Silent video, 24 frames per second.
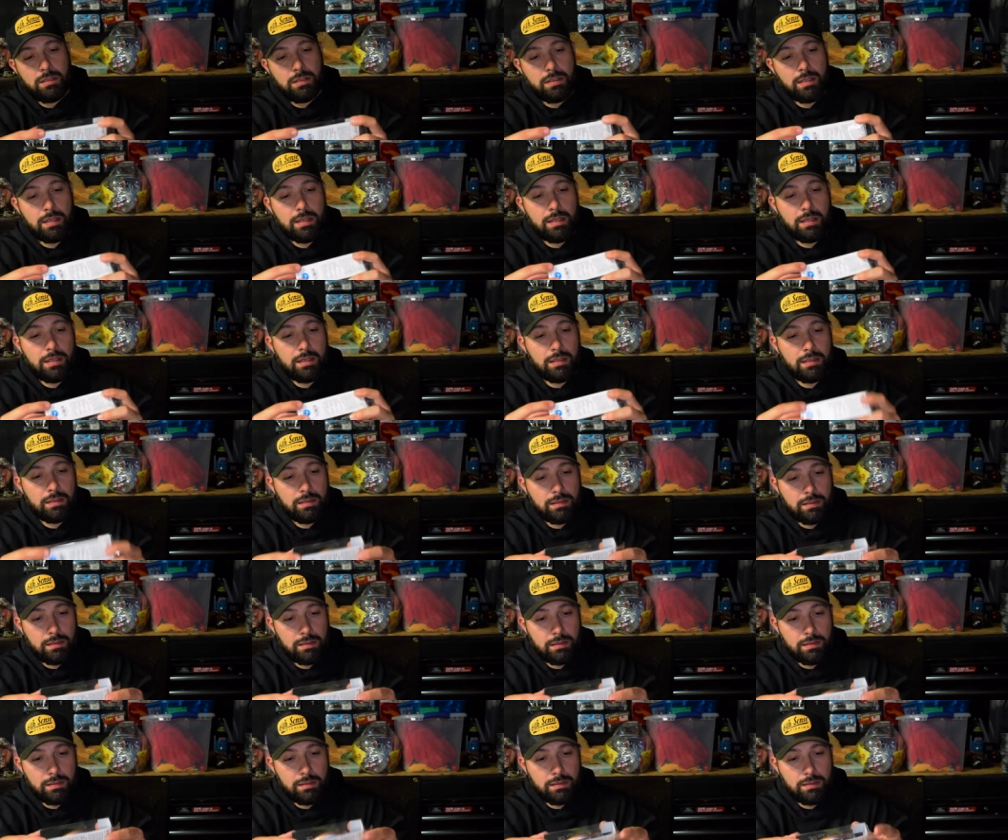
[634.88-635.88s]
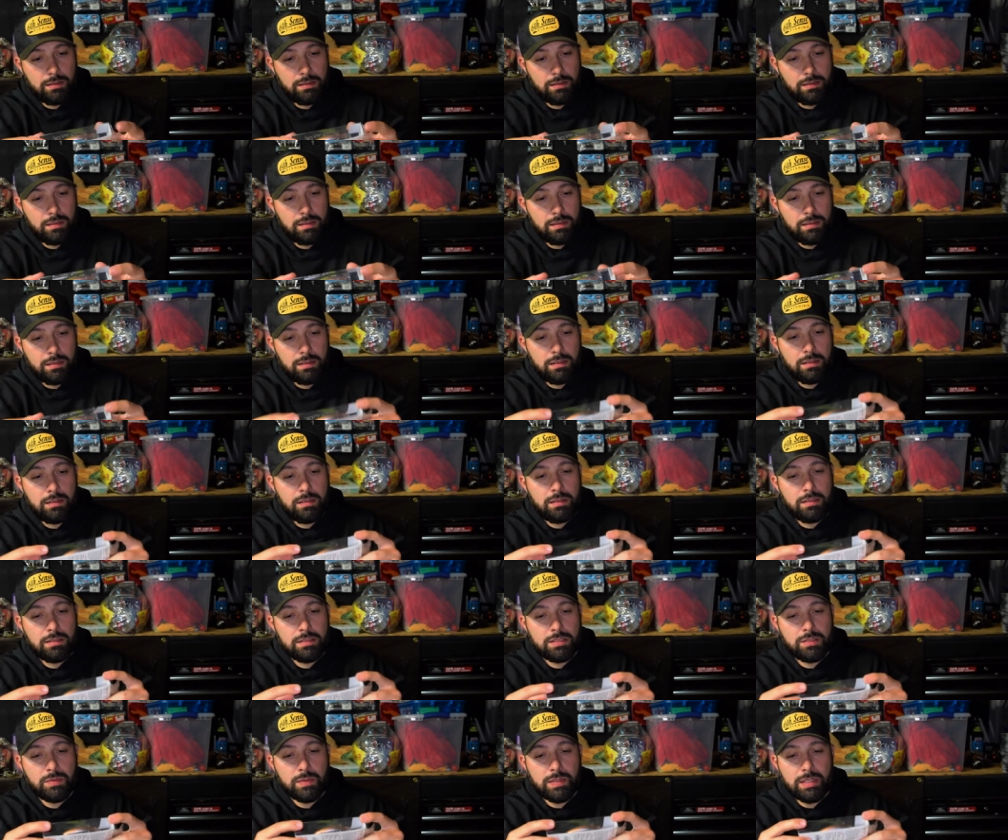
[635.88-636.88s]
Yeah.
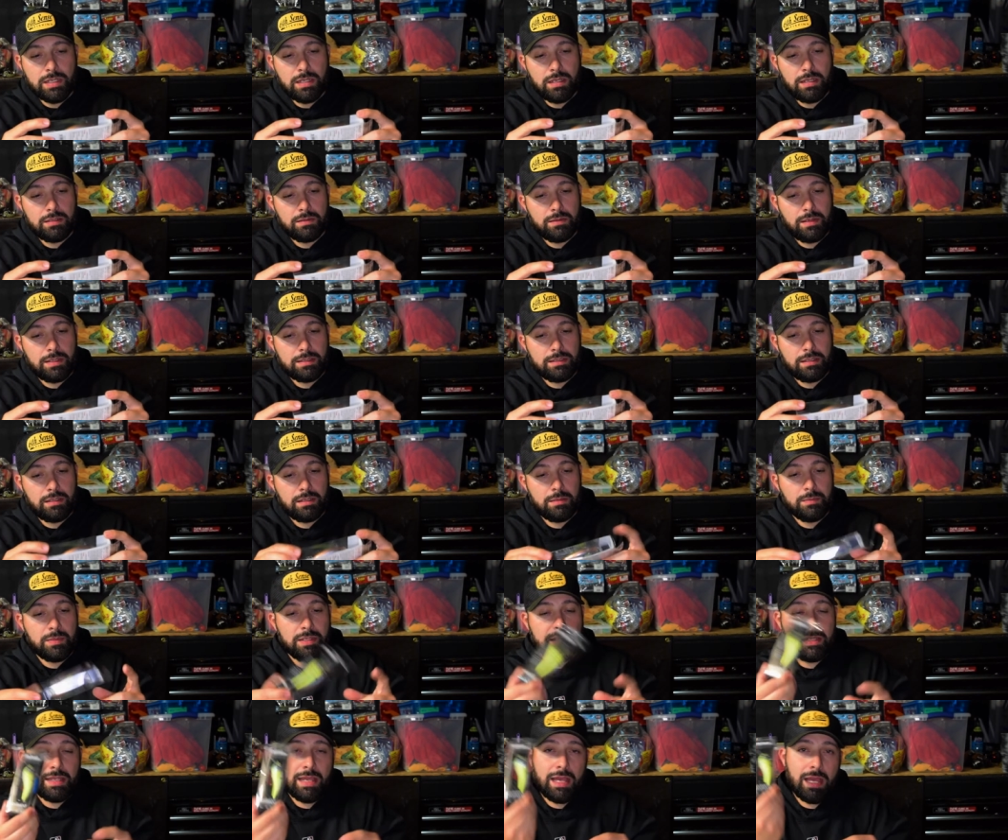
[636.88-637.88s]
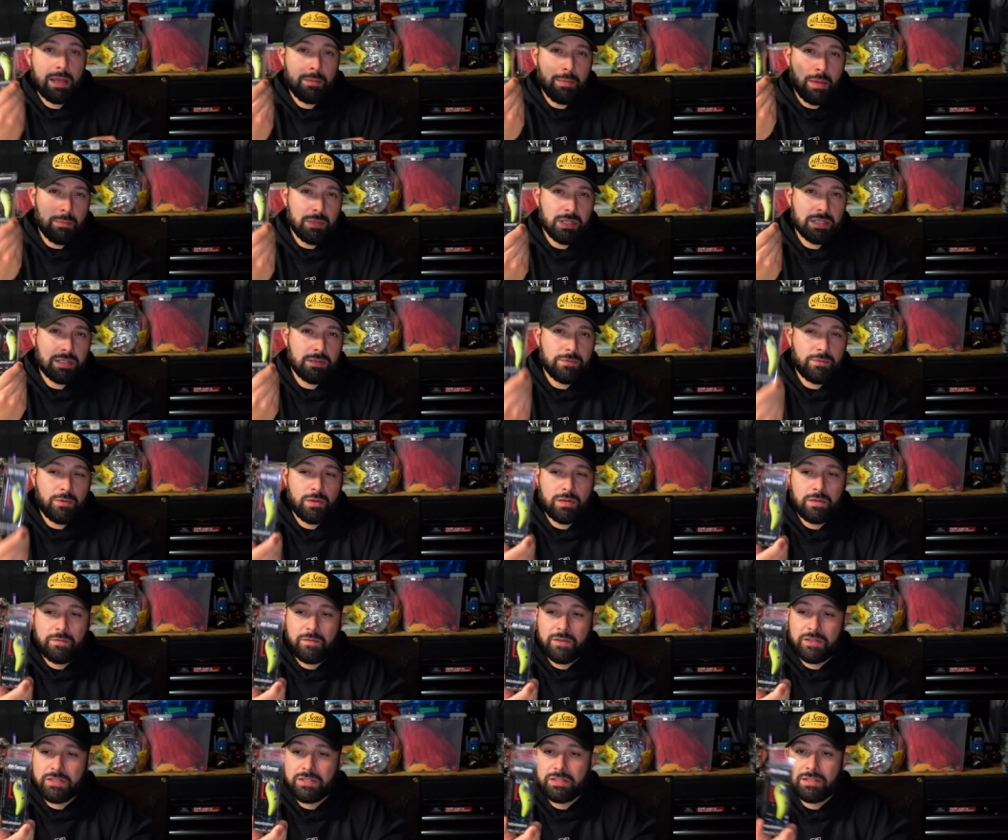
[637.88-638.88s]
Sweet color right there. But yeah, I'm, I'm looking forward to
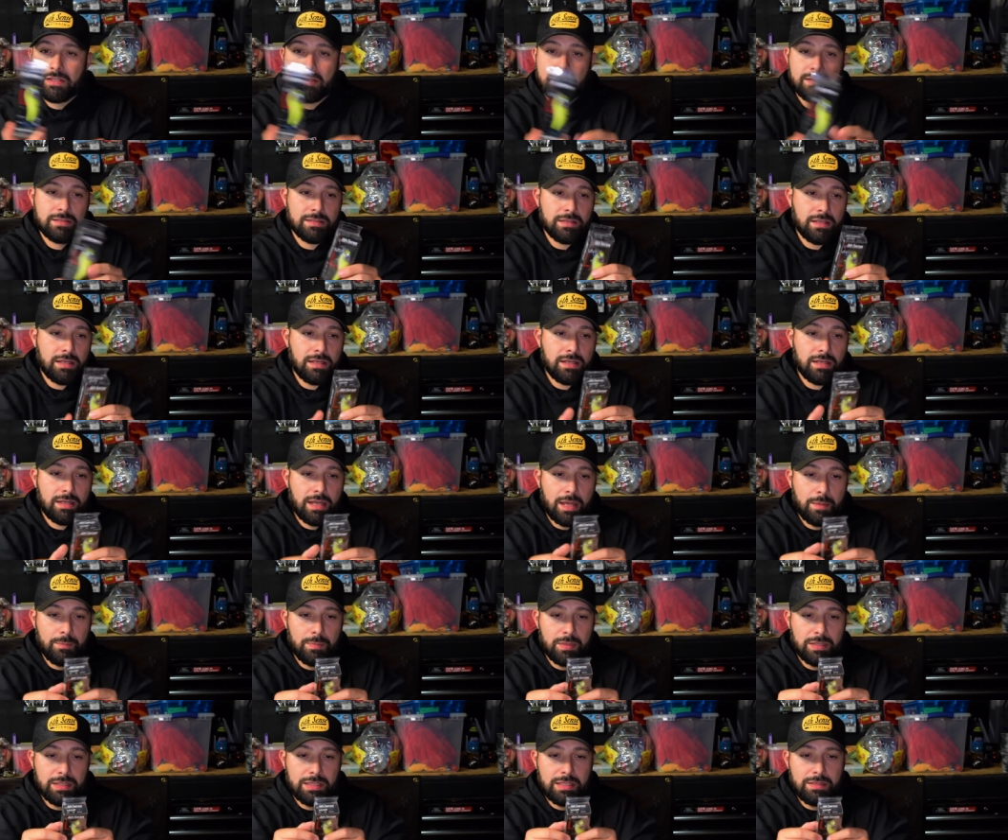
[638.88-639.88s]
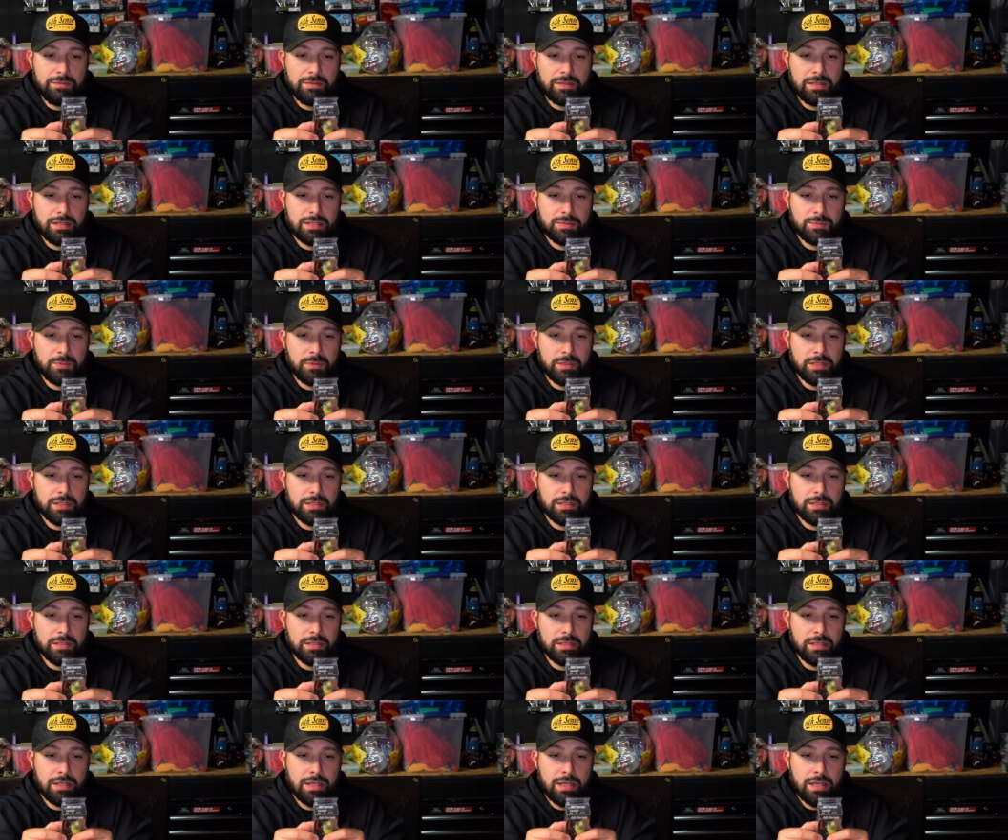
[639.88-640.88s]
fishing this. Uh, I believe it does pretty
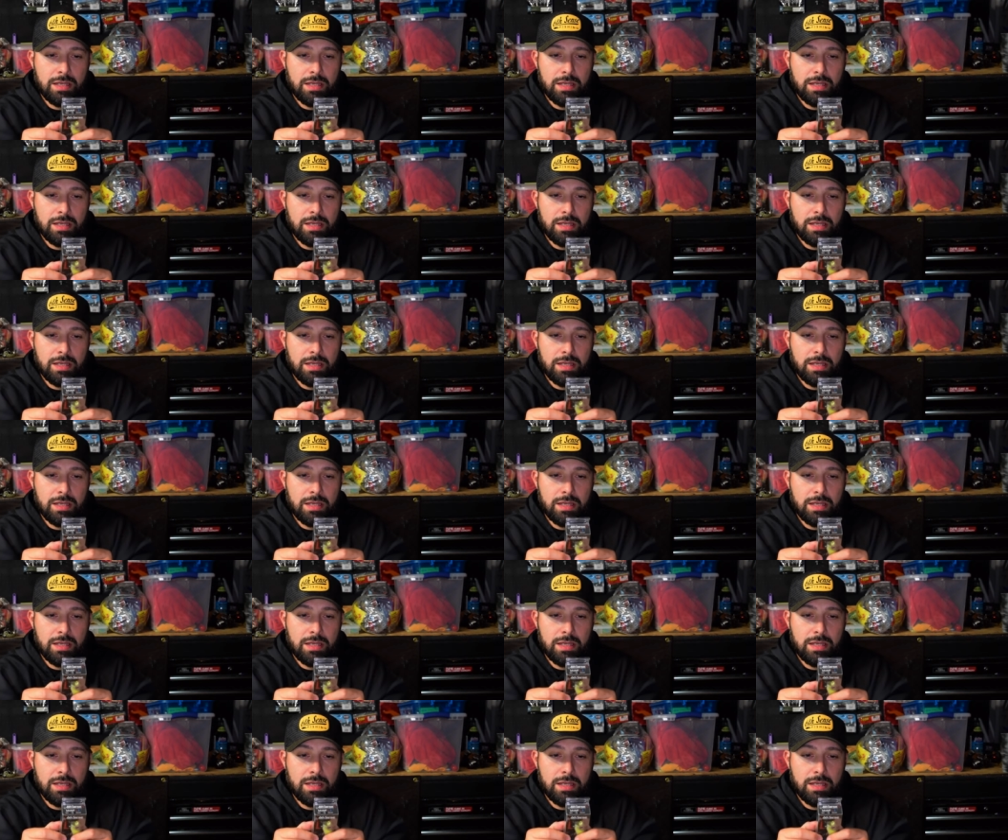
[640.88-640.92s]
good.